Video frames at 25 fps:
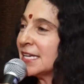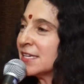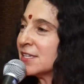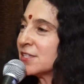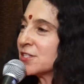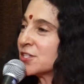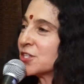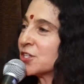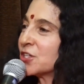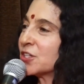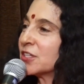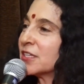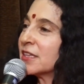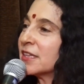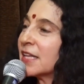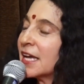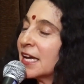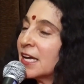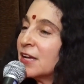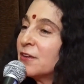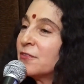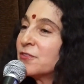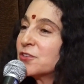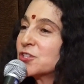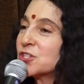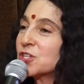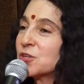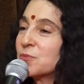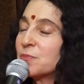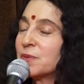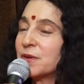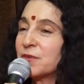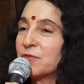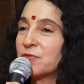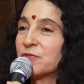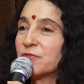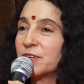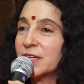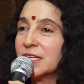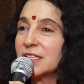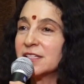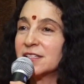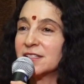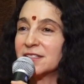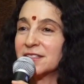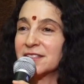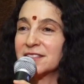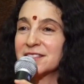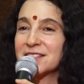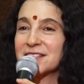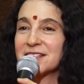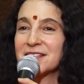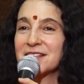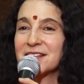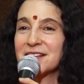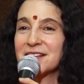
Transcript: is your life should be filled